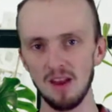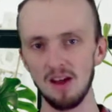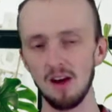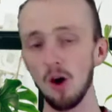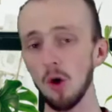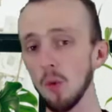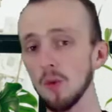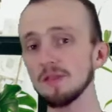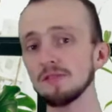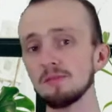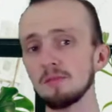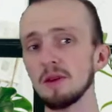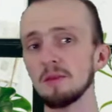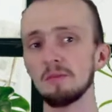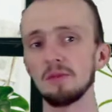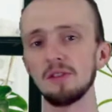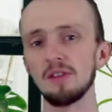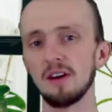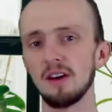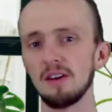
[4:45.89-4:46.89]
Always
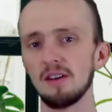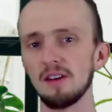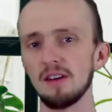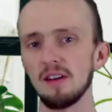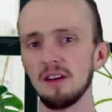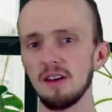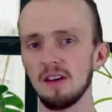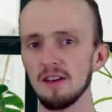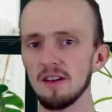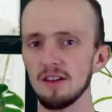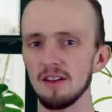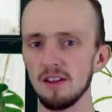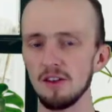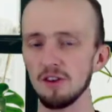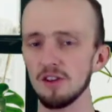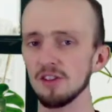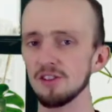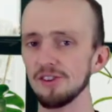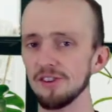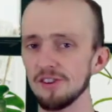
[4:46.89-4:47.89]
remember though, you
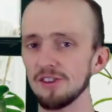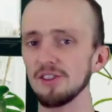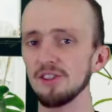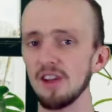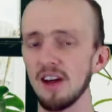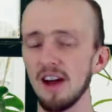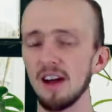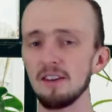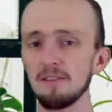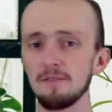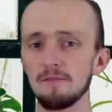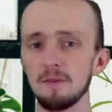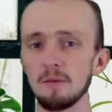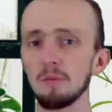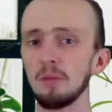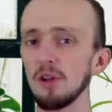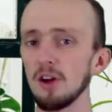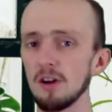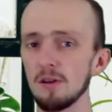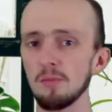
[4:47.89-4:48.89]
can learn a lot from
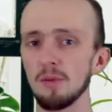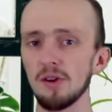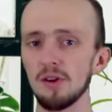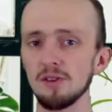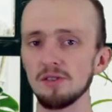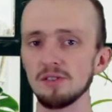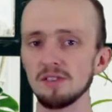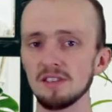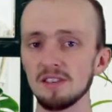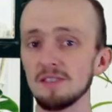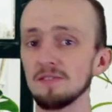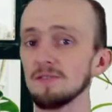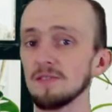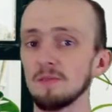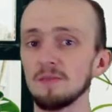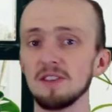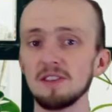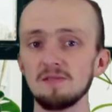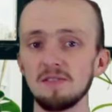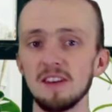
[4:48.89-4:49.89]
blog posts and from
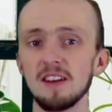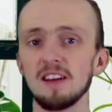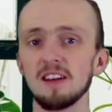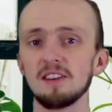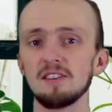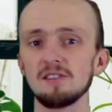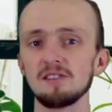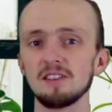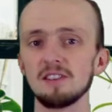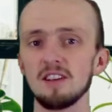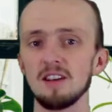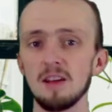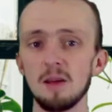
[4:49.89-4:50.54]
these videos,